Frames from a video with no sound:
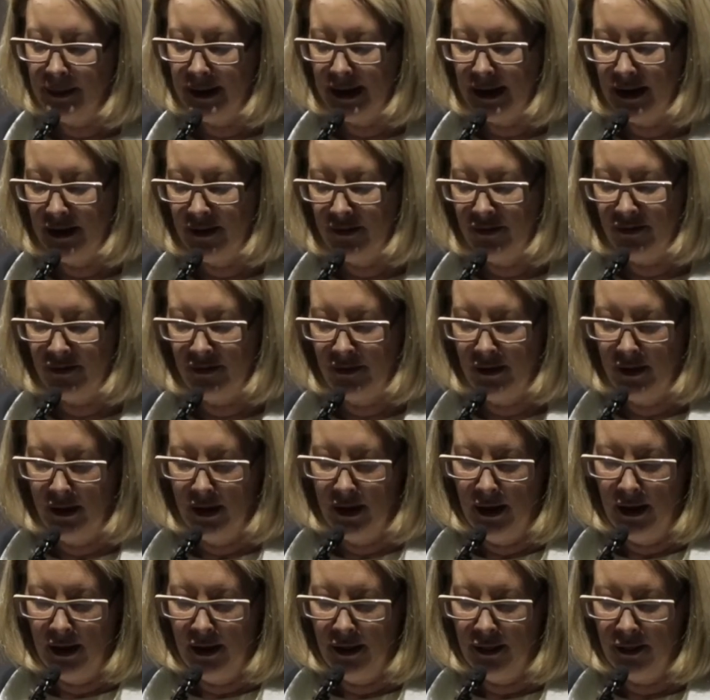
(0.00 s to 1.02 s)
is
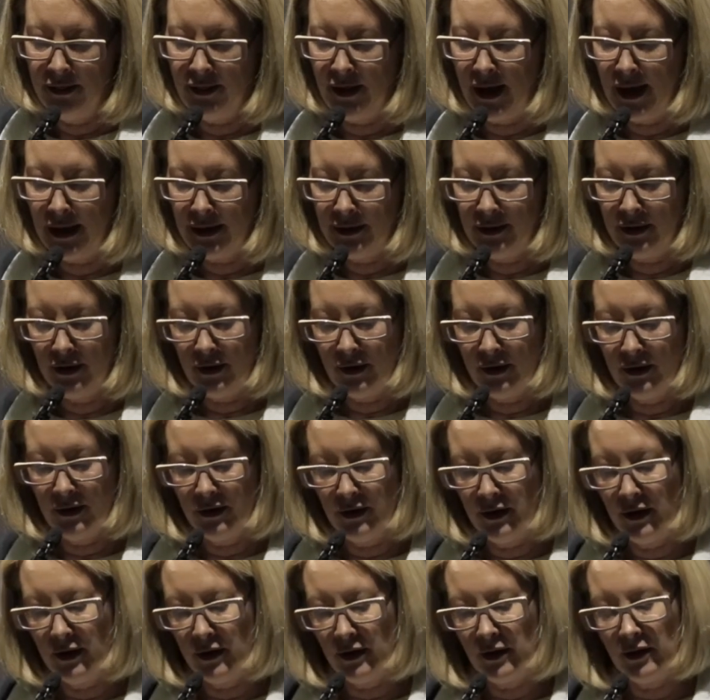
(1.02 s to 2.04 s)
that
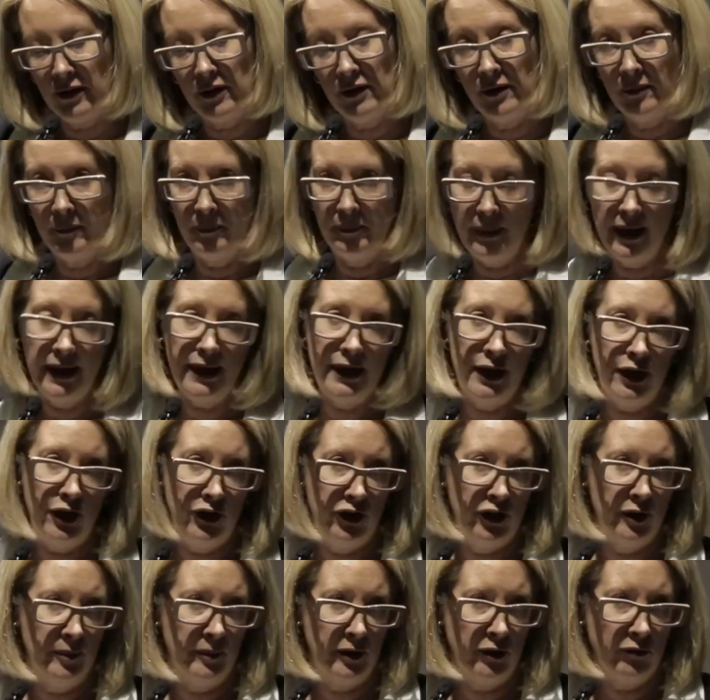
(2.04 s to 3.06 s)
many
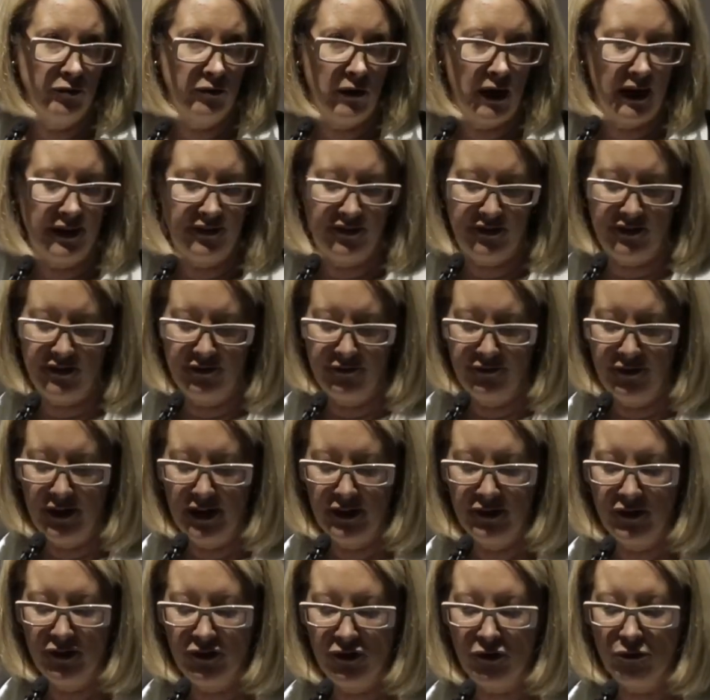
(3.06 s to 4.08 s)
human rights
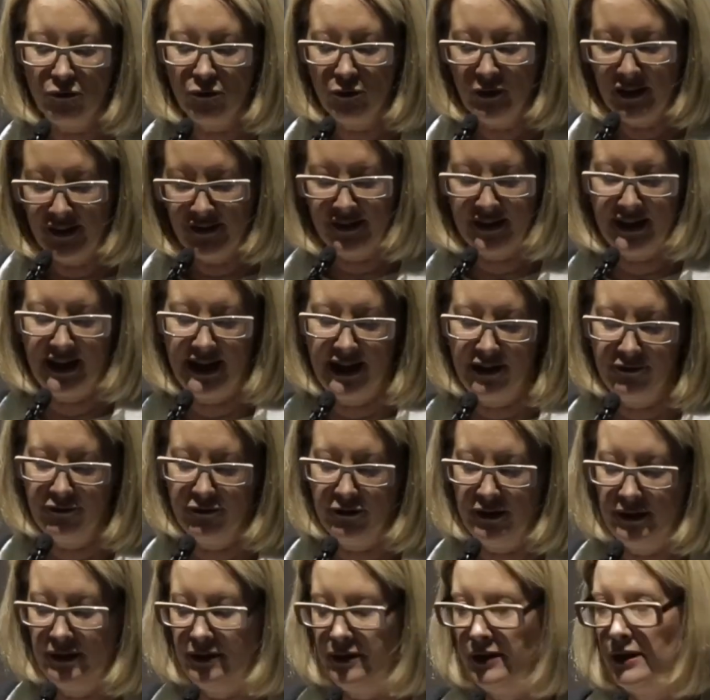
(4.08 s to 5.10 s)
defenders risk
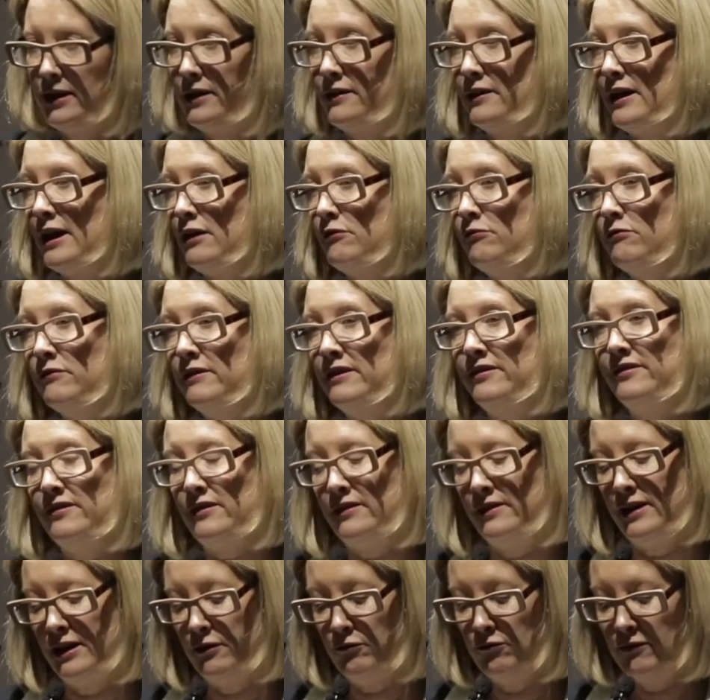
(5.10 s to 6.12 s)
everything. They
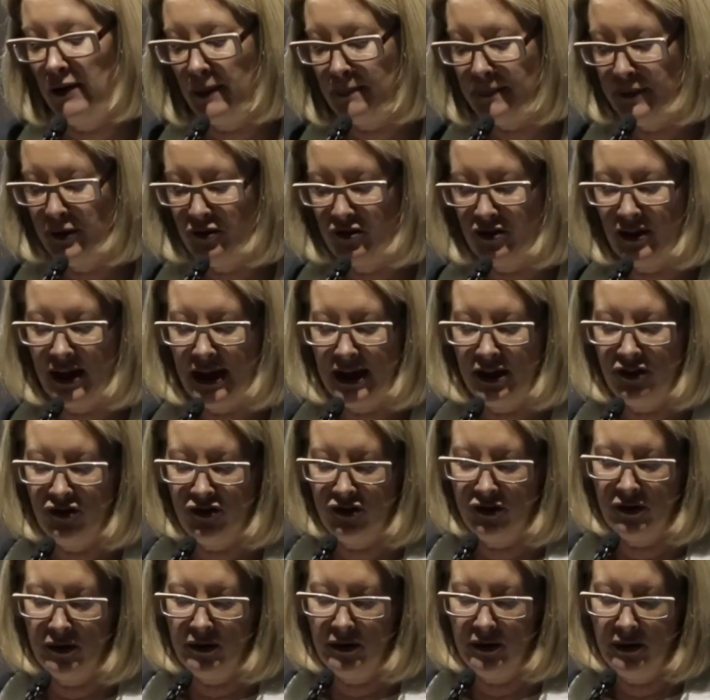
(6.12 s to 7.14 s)
risk their
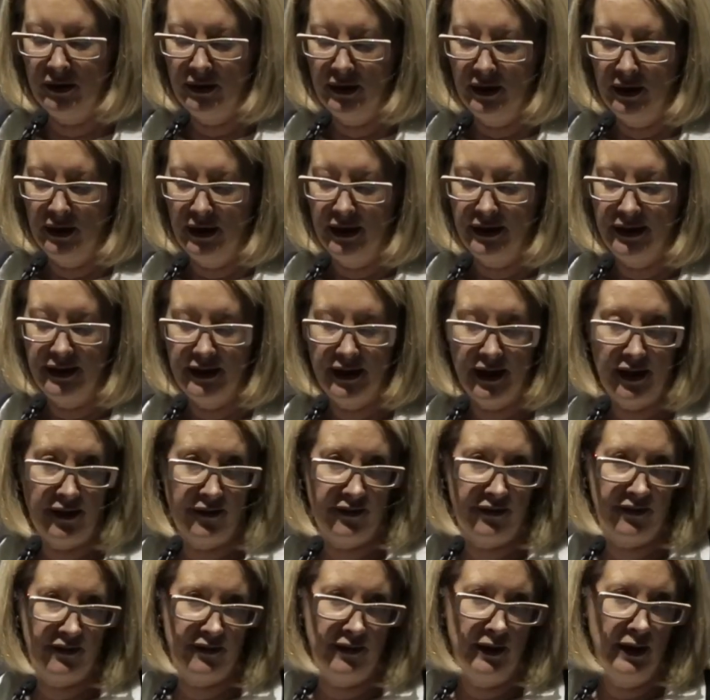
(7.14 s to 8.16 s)
reputation,
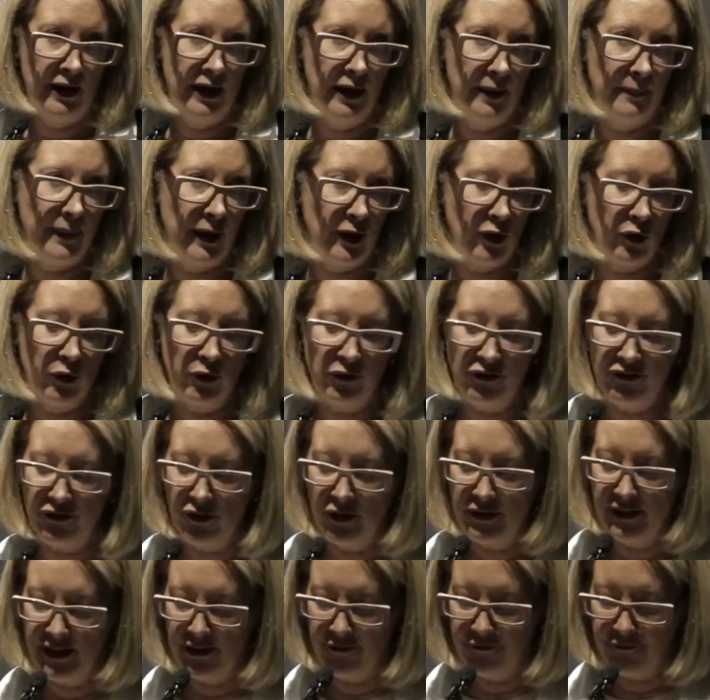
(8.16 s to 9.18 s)
yes, but
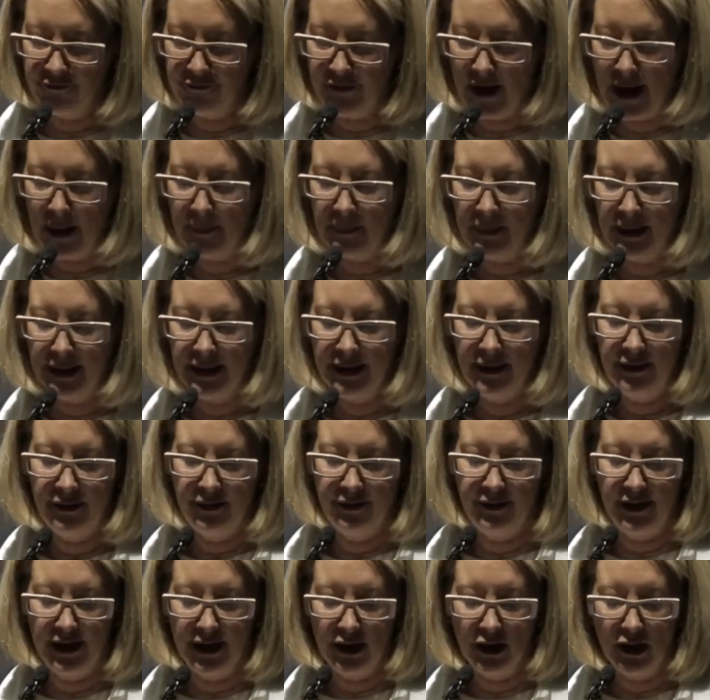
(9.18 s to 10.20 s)
also their family,
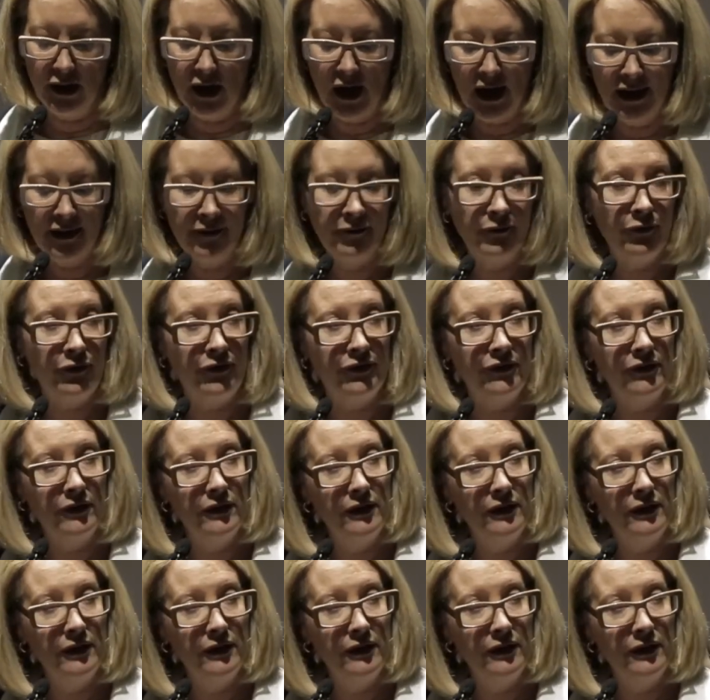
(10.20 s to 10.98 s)
their lives,